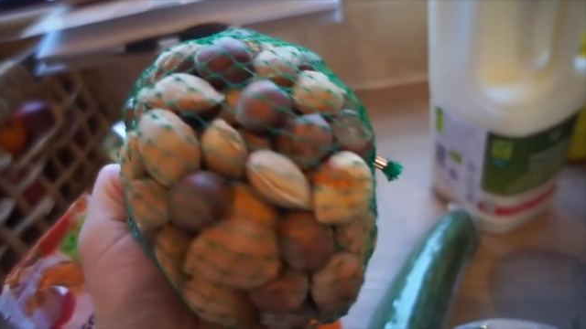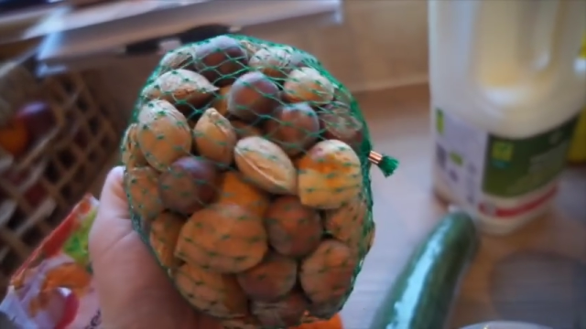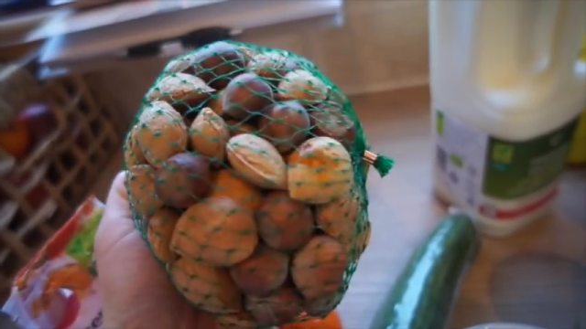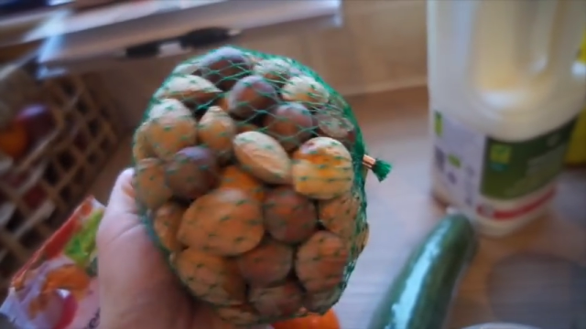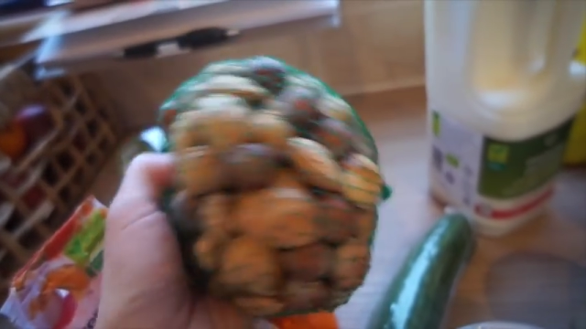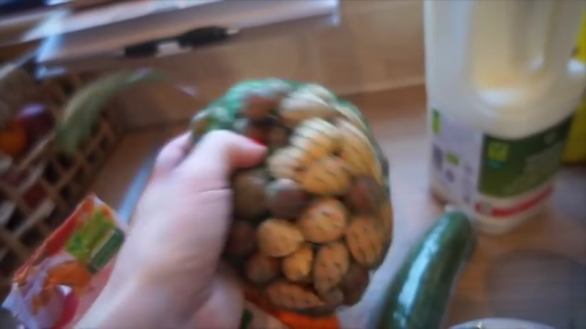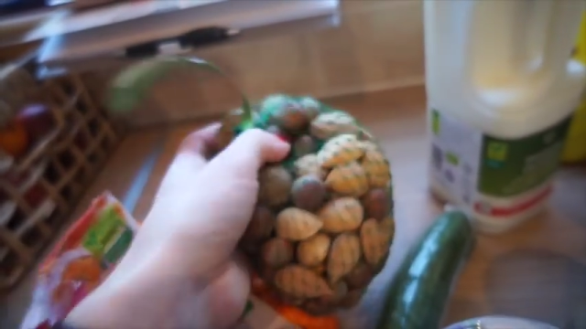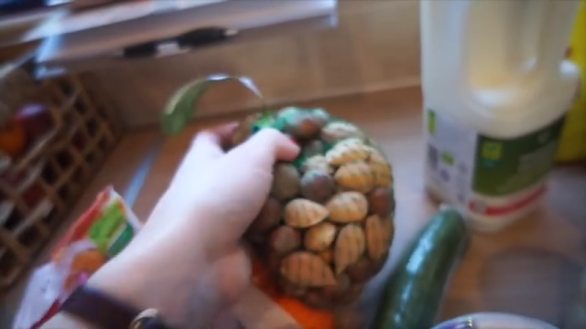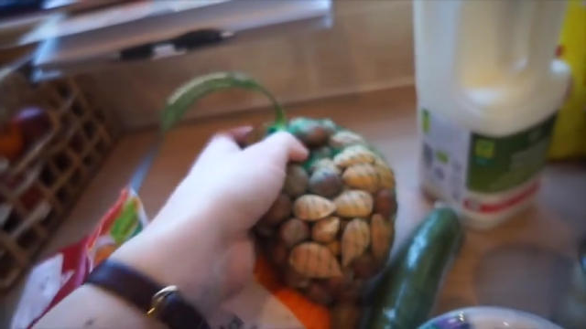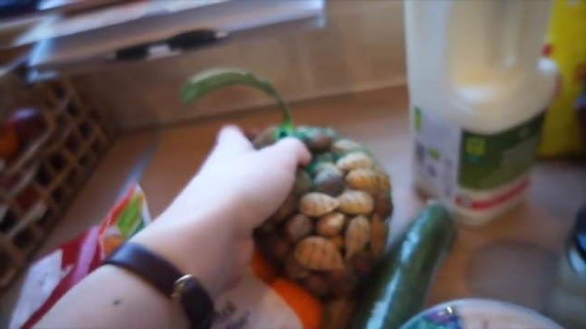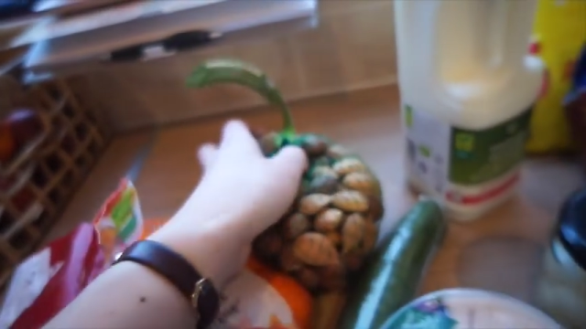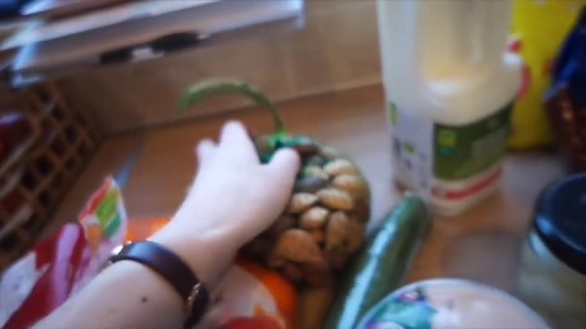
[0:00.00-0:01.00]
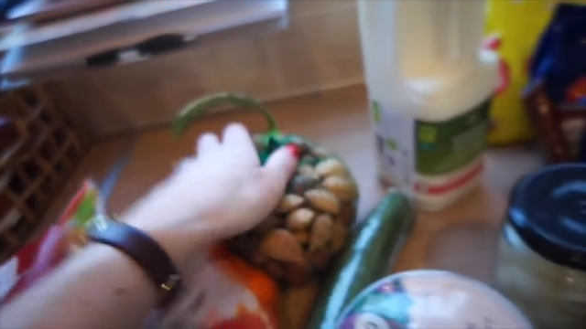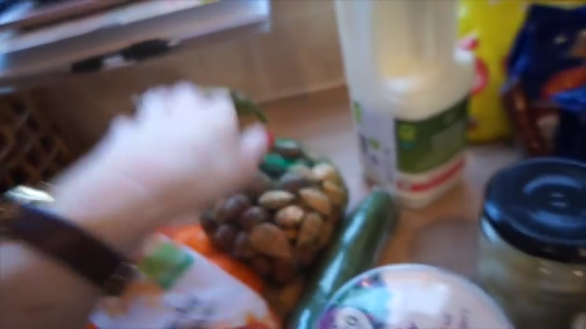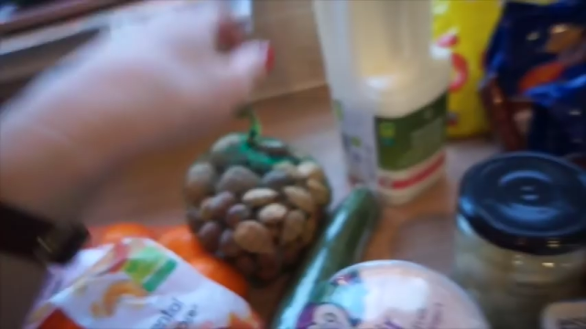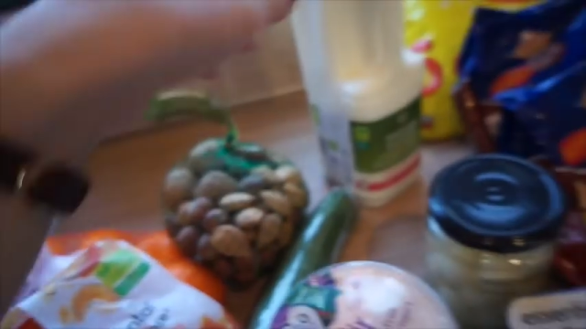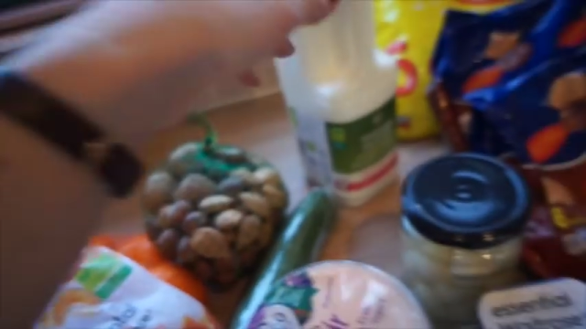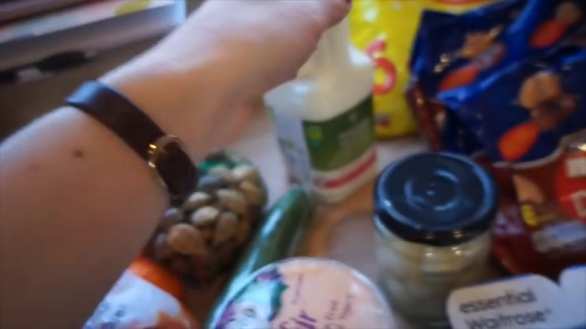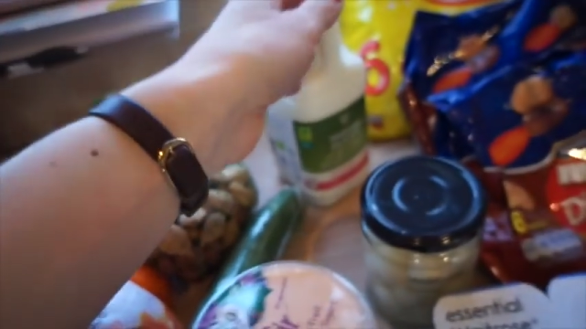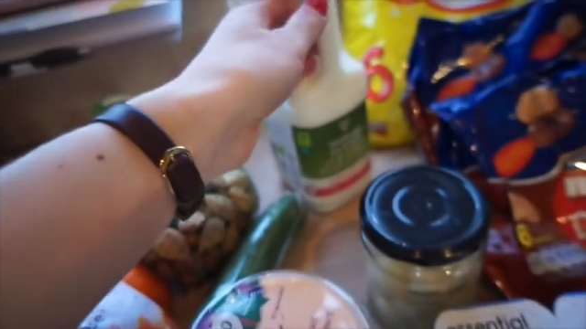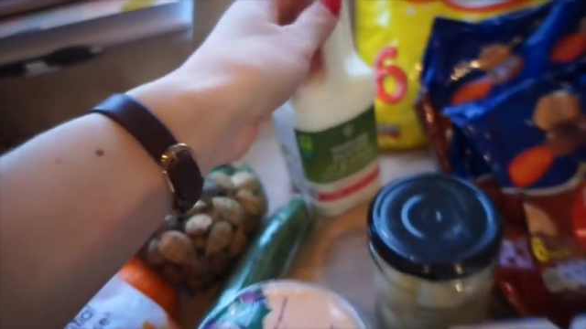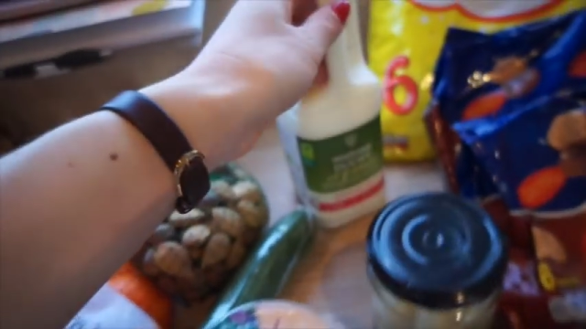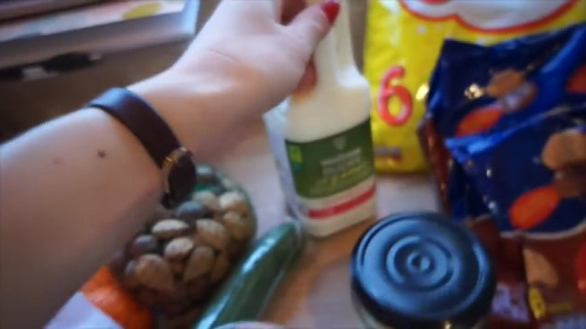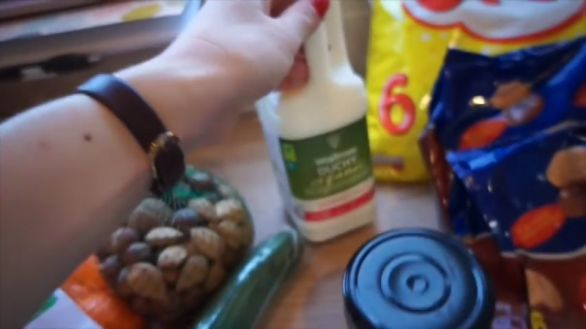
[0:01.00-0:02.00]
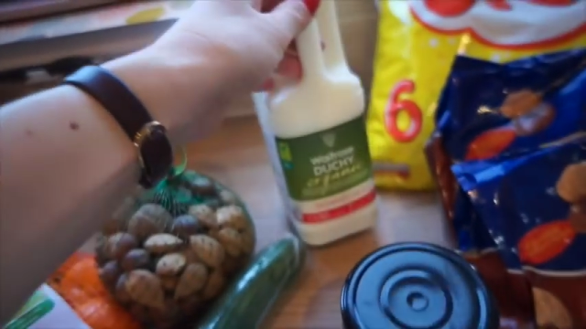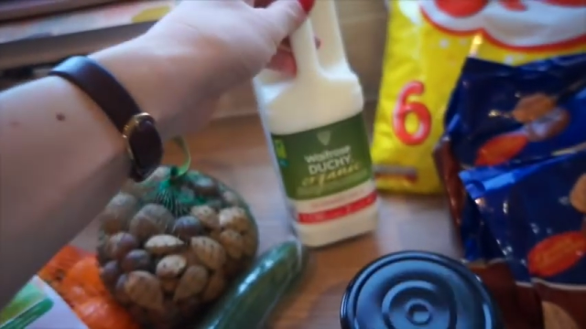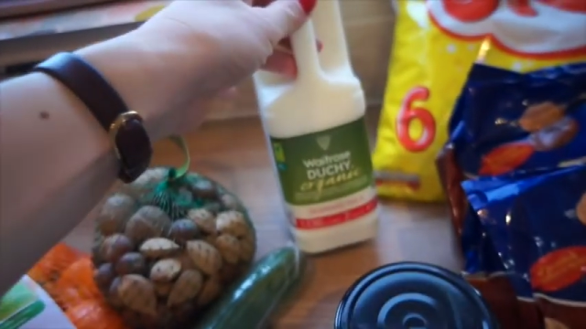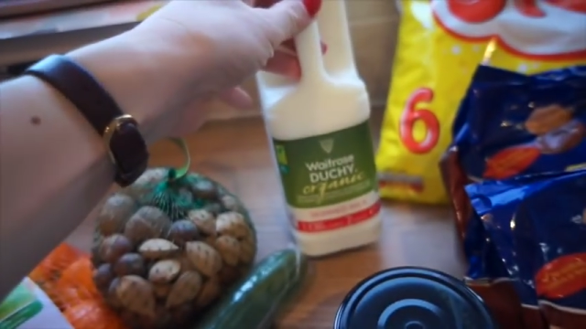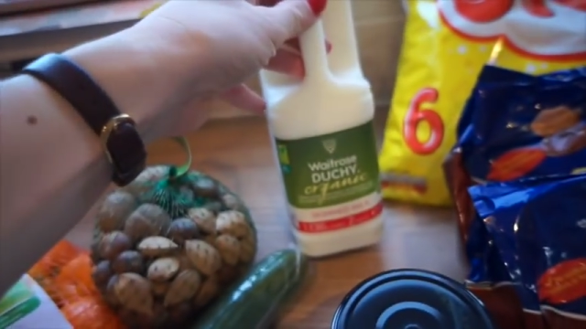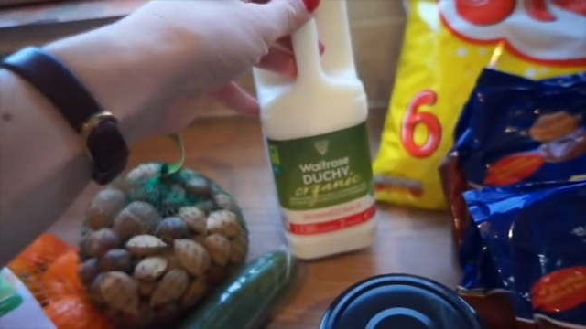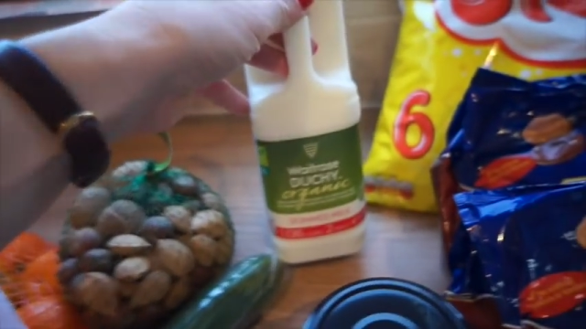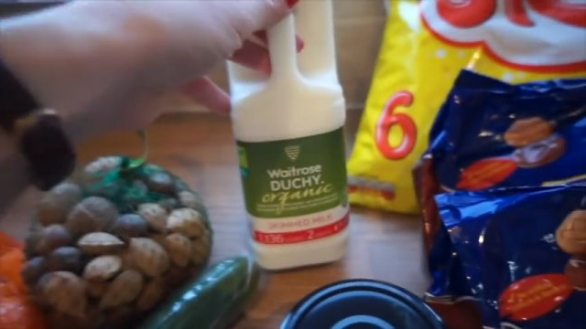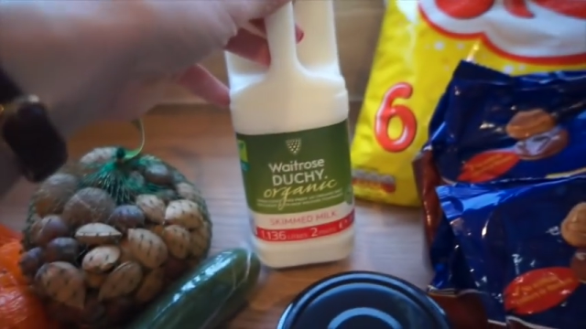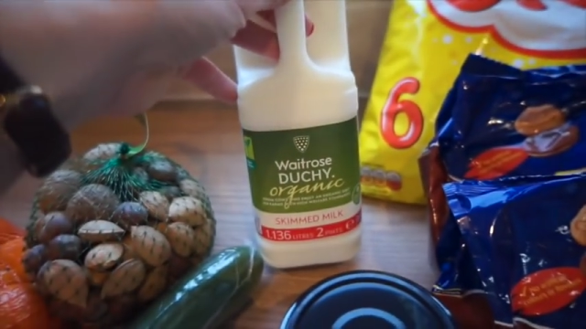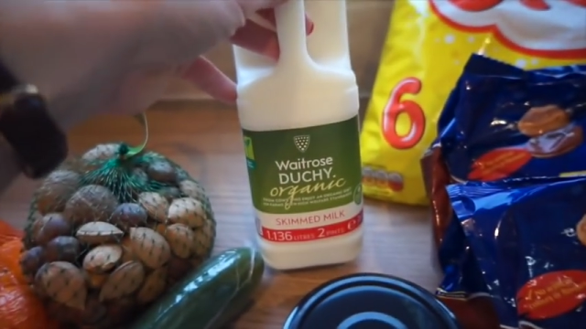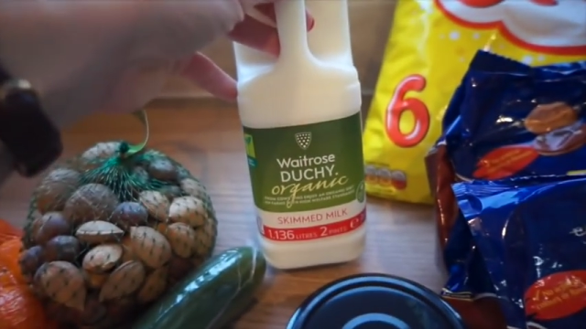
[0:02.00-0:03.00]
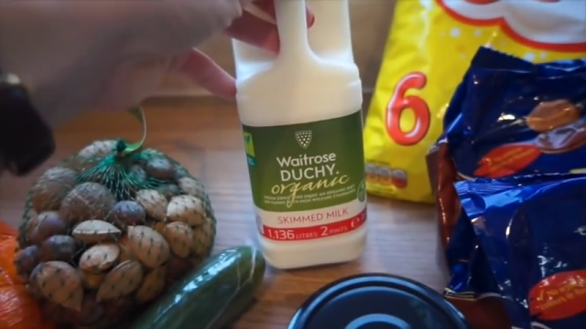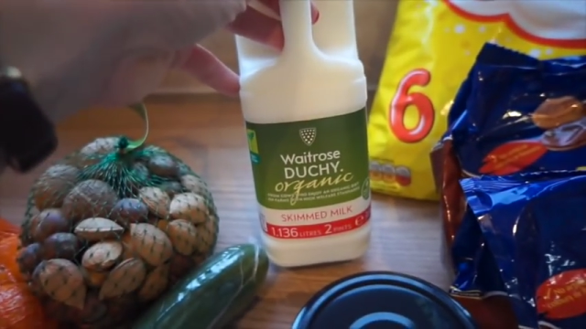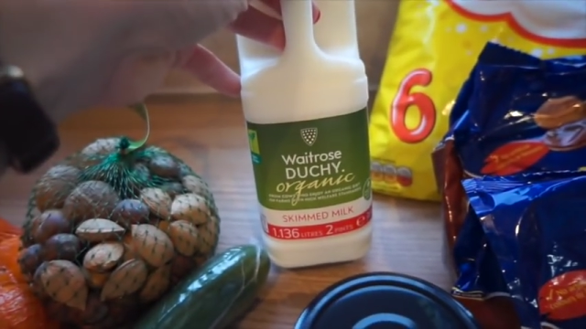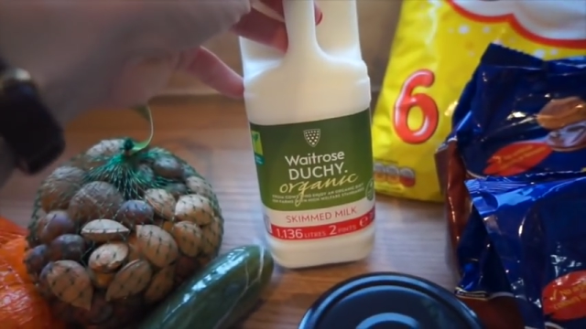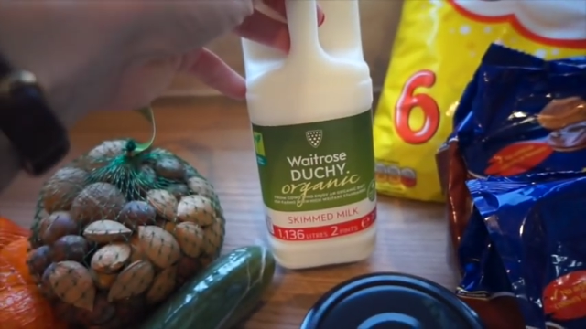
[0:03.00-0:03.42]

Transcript: No face is visible, so there are no lips to read.